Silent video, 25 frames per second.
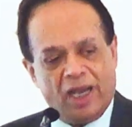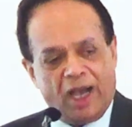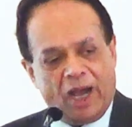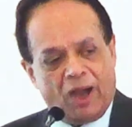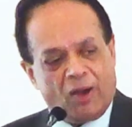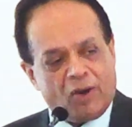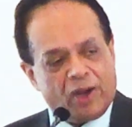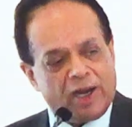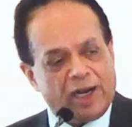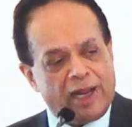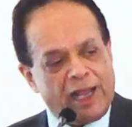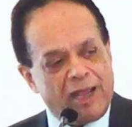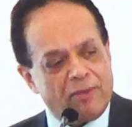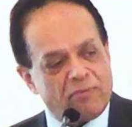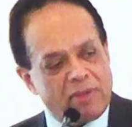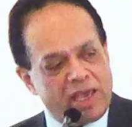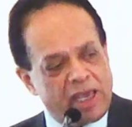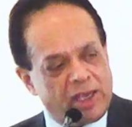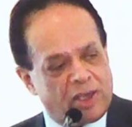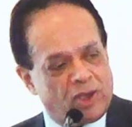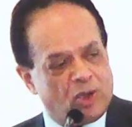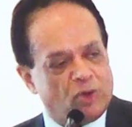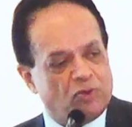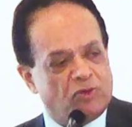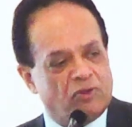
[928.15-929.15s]
How can I
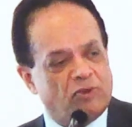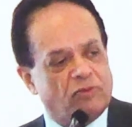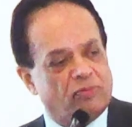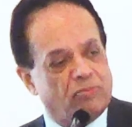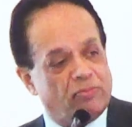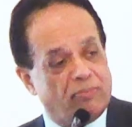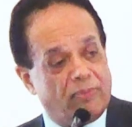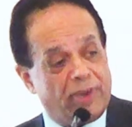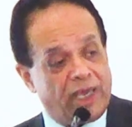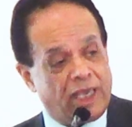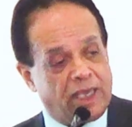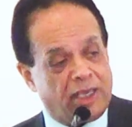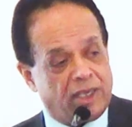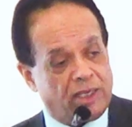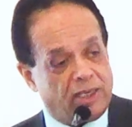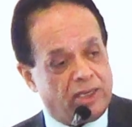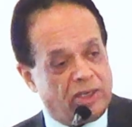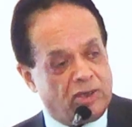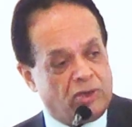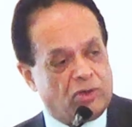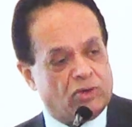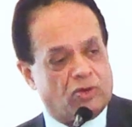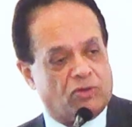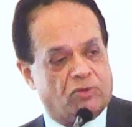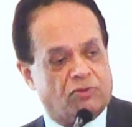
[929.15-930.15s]
make
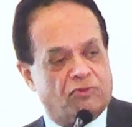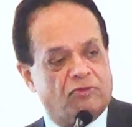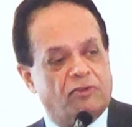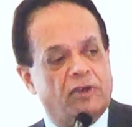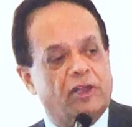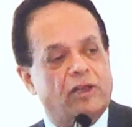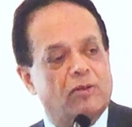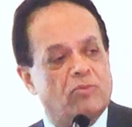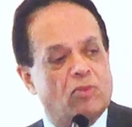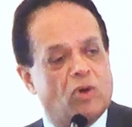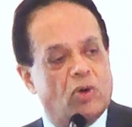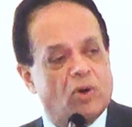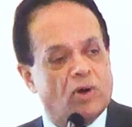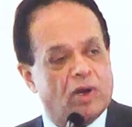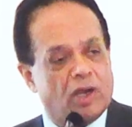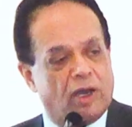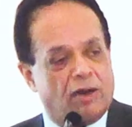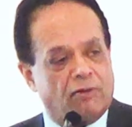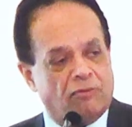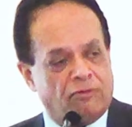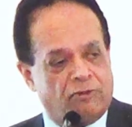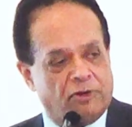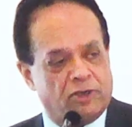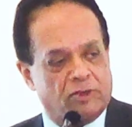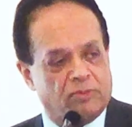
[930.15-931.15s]
you feel more
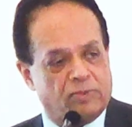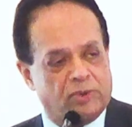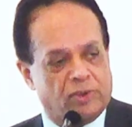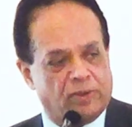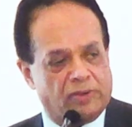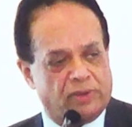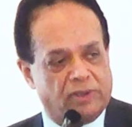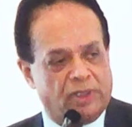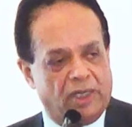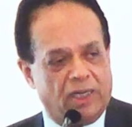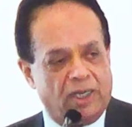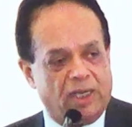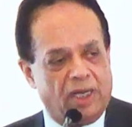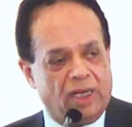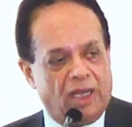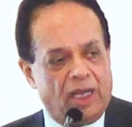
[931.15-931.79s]
comfortable?